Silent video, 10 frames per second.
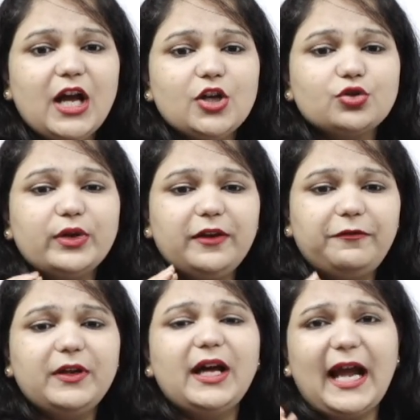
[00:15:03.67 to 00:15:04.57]
So
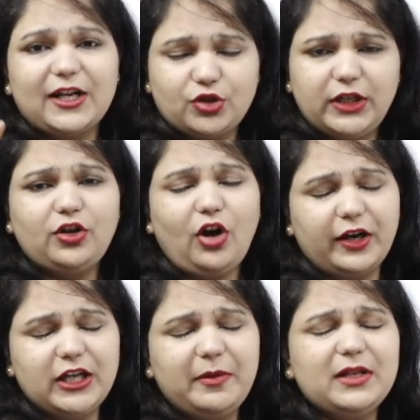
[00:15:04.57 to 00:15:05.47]
if we are actually
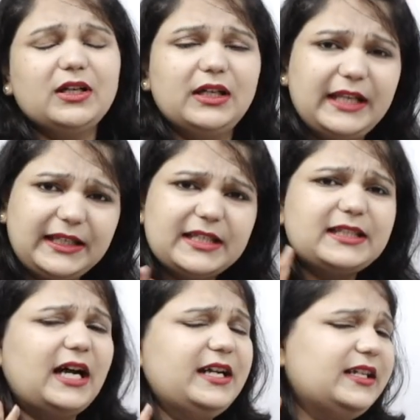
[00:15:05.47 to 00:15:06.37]
talking about, let us
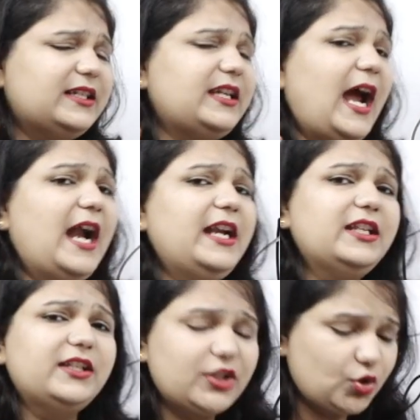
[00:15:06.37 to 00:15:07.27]
understand
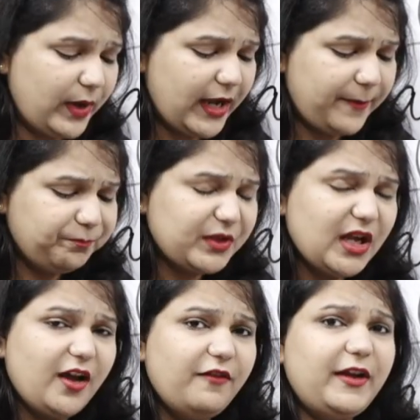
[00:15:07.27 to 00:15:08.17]
in this way,
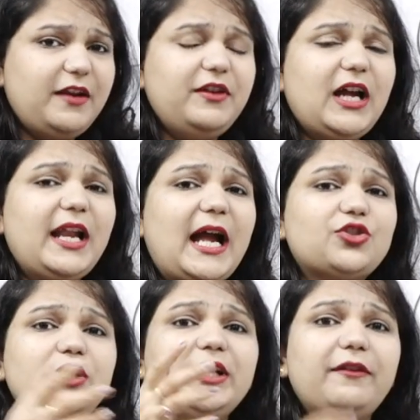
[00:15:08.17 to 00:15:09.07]
when we are
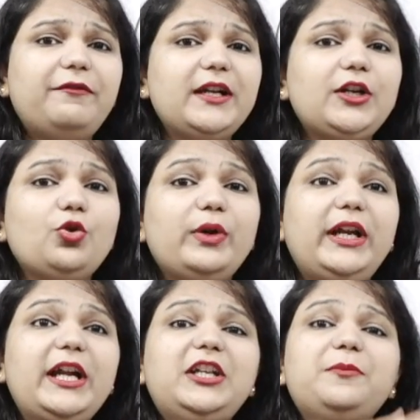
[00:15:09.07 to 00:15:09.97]
actually referring to
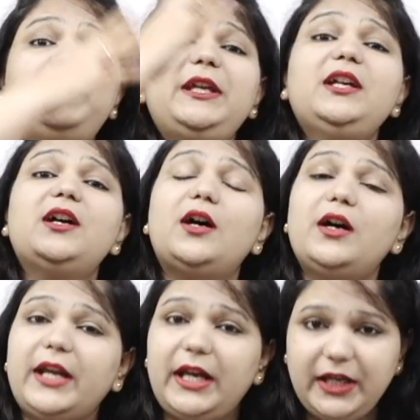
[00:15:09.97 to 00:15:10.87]
it being
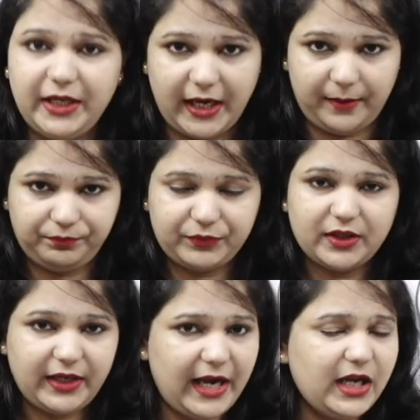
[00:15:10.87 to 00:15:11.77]
a rainy day,
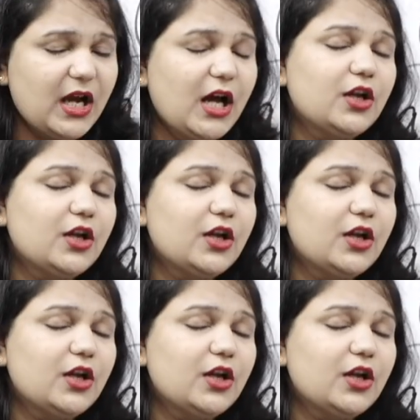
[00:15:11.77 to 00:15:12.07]
right?